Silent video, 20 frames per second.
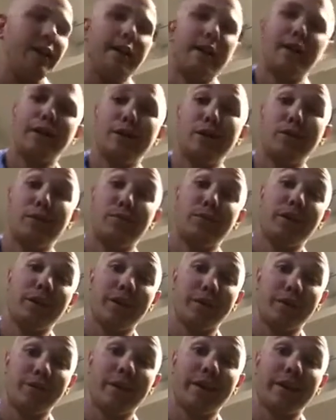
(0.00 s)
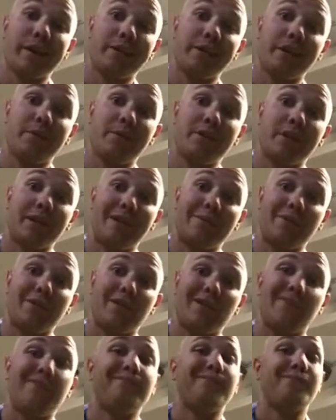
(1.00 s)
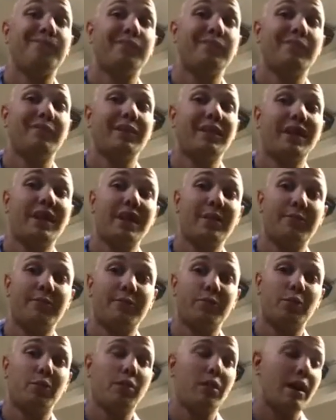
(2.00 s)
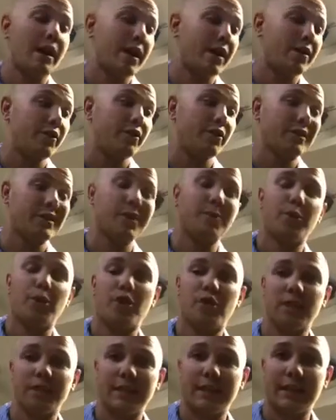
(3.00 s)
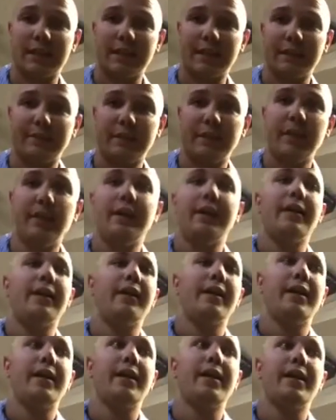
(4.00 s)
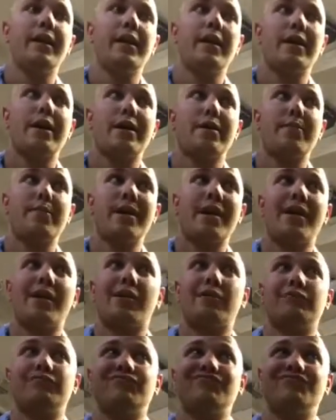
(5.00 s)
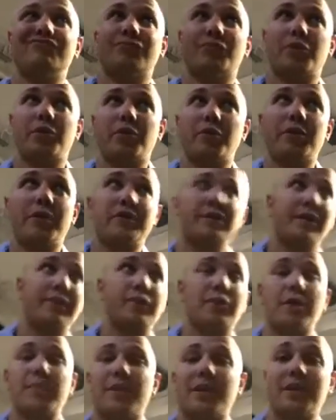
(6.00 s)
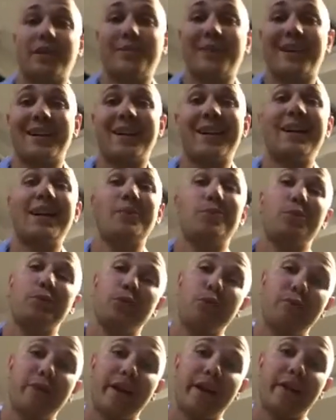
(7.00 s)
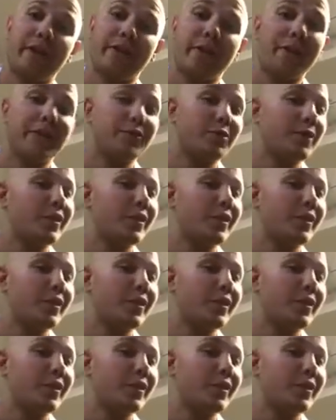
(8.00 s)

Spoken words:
But I do like to keep it topped off. The guy before had it hooked up all the time, and about 3 weeks after I bought the bike I had to put a new battery in it.